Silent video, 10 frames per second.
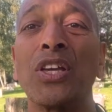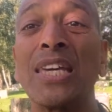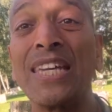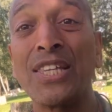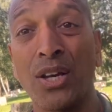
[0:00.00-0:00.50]

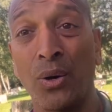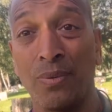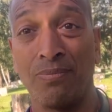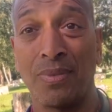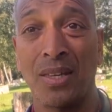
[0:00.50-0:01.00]
keto
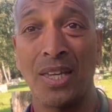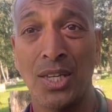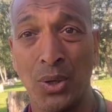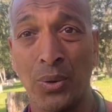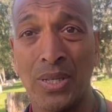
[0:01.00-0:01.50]

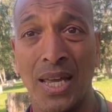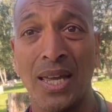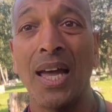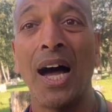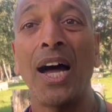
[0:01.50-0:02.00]
is it.
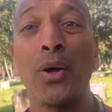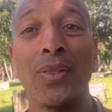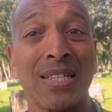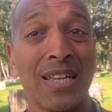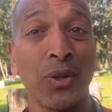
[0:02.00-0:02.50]
I know
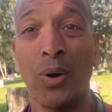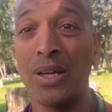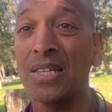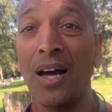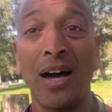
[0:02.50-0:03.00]
there's other
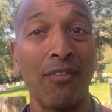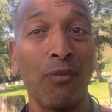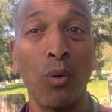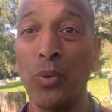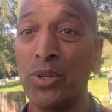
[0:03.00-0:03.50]
ones,
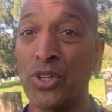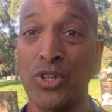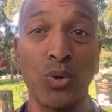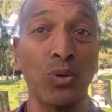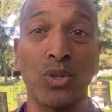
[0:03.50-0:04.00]
carnivore, which is
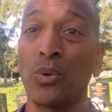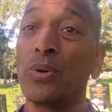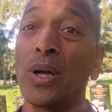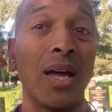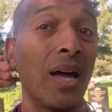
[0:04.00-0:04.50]
also
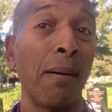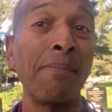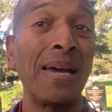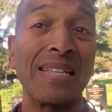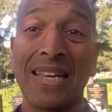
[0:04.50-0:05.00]

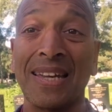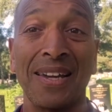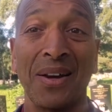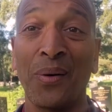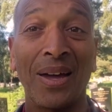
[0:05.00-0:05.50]
amazing,
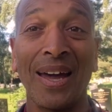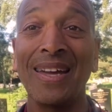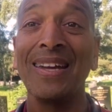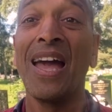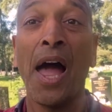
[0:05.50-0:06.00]
okay,
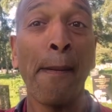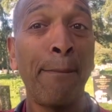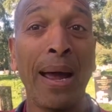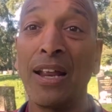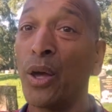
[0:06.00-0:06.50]
and
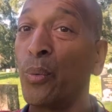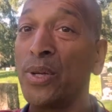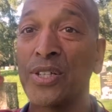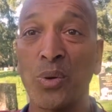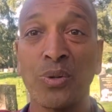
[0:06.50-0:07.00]
paleo,
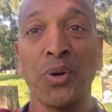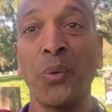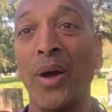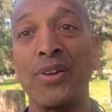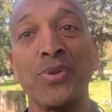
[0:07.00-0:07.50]
which is also
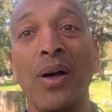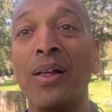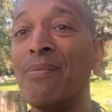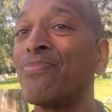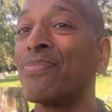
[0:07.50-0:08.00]
great as
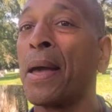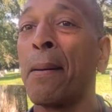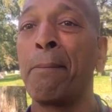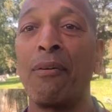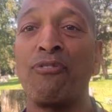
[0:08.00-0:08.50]
well,
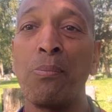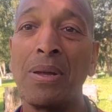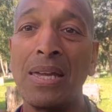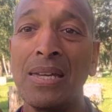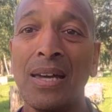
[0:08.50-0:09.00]
but for
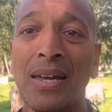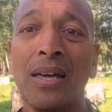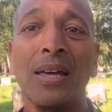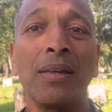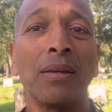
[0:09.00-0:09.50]
me,
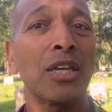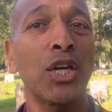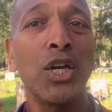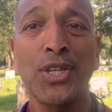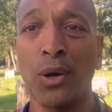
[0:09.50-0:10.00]

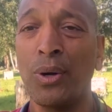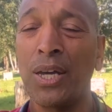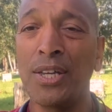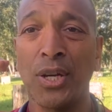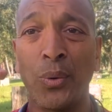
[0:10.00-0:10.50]

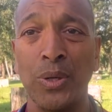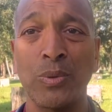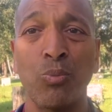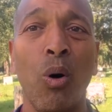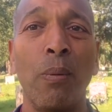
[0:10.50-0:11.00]
Keto is
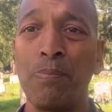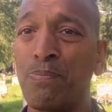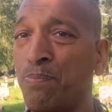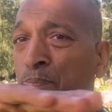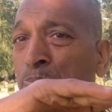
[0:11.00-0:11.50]
what,
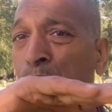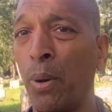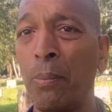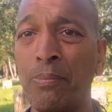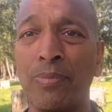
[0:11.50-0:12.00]

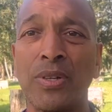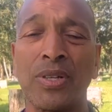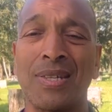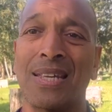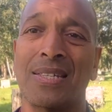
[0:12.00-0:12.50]
boom,
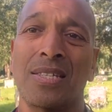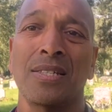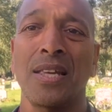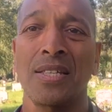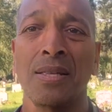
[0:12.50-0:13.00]

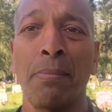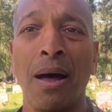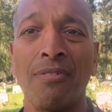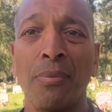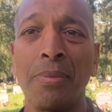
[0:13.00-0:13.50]
sets the
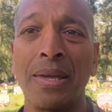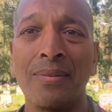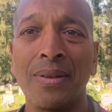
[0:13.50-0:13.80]
bar for me.